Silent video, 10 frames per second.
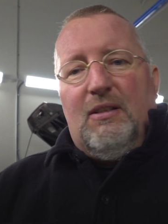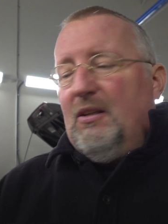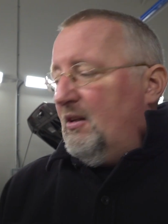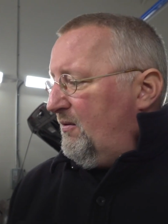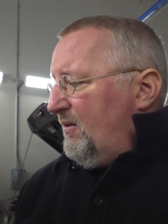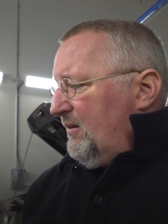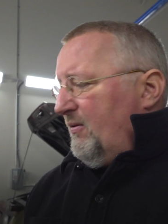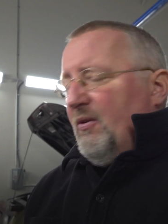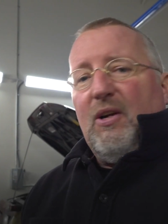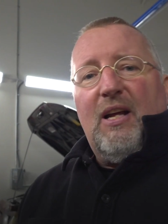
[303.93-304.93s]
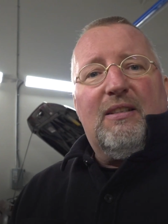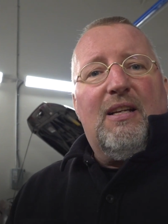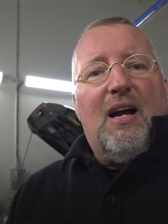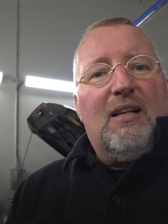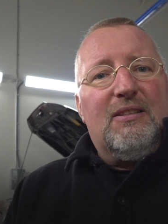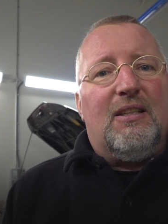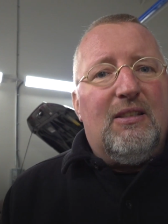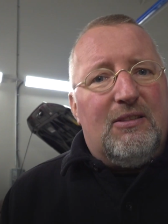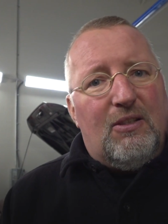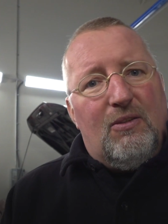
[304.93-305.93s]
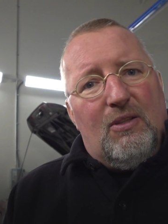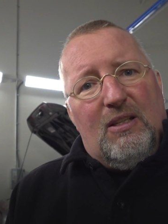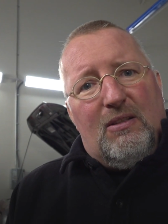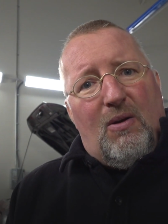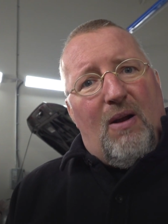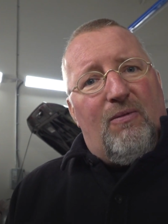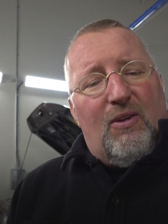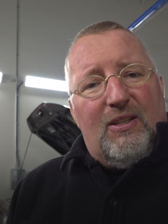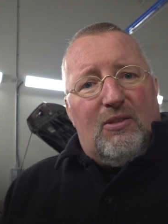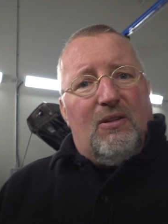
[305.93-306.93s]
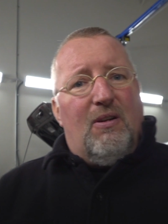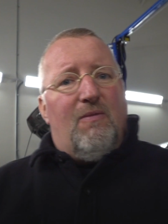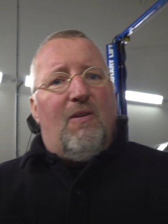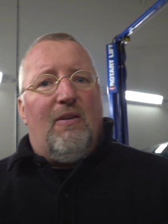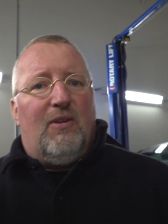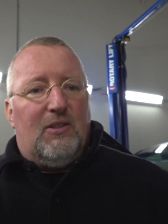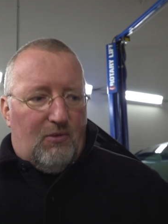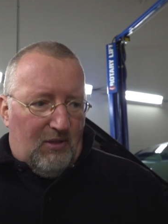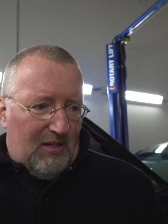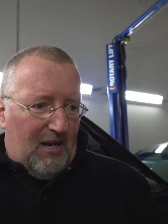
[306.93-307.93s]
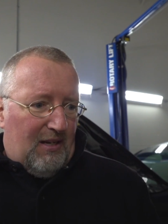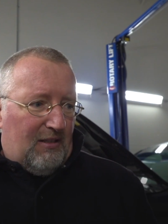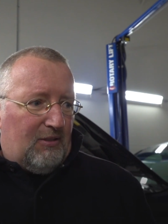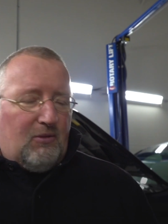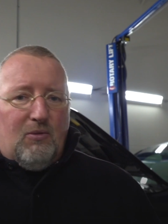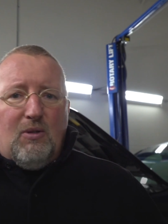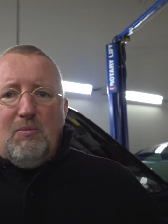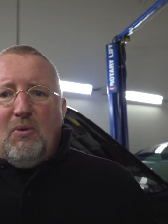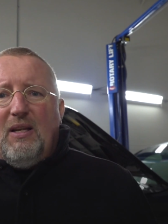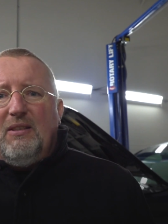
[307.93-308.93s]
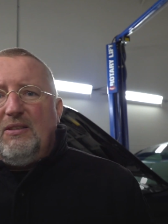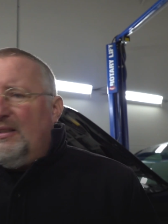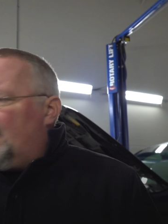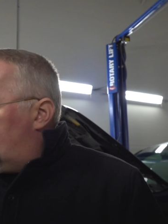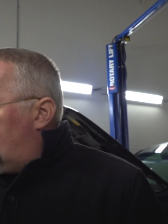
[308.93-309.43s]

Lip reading: You will, for head gaskets, you need roughly $3,500 to replace it.